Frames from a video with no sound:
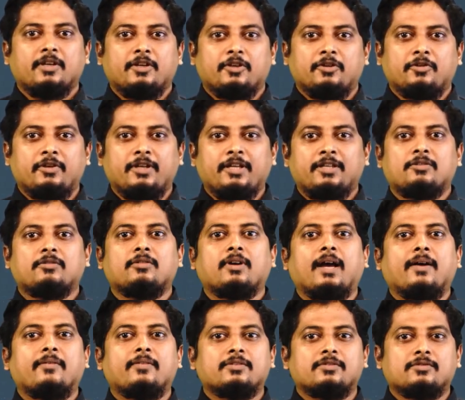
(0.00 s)
You need to
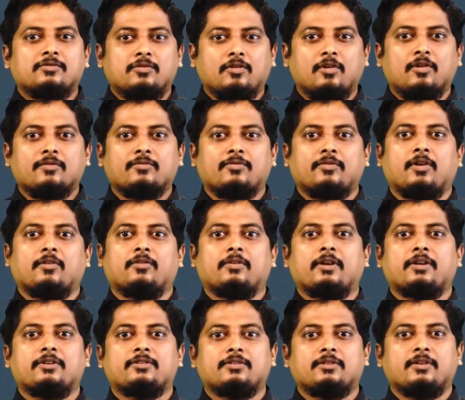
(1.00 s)
have a strong
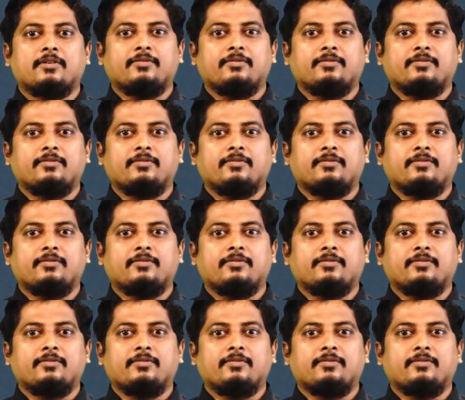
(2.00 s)
foundation